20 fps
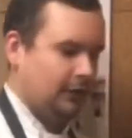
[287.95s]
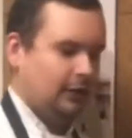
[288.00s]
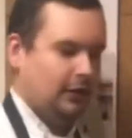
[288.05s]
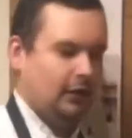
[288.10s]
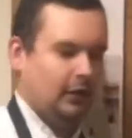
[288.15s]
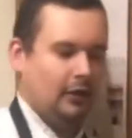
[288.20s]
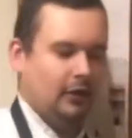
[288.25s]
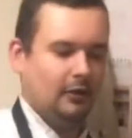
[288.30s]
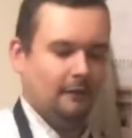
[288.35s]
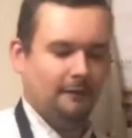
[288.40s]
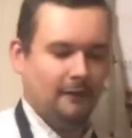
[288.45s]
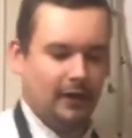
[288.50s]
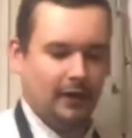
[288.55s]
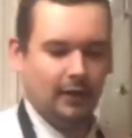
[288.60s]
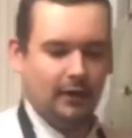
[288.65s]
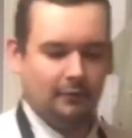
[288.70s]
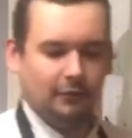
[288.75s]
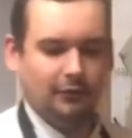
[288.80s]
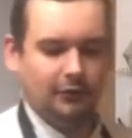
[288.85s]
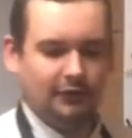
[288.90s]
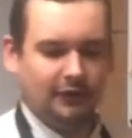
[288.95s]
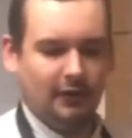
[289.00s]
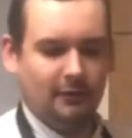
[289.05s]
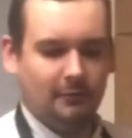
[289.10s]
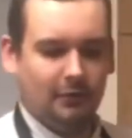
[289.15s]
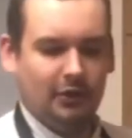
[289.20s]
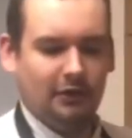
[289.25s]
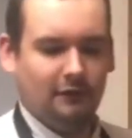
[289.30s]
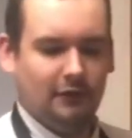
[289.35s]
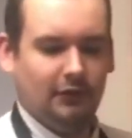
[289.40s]
You can find out just how
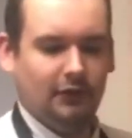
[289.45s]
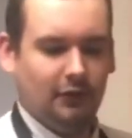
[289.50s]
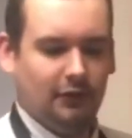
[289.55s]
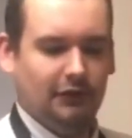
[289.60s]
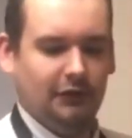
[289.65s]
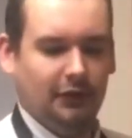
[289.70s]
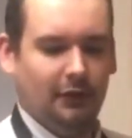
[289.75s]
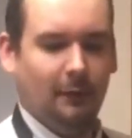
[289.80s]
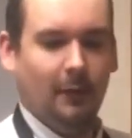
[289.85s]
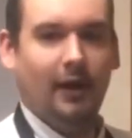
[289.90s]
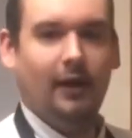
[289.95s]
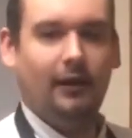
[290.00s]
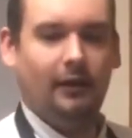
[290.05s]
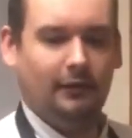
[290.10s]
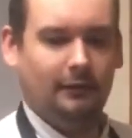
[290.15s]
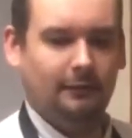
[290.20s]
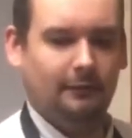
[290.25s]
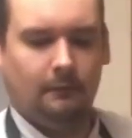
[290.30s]
much of a tosser you are.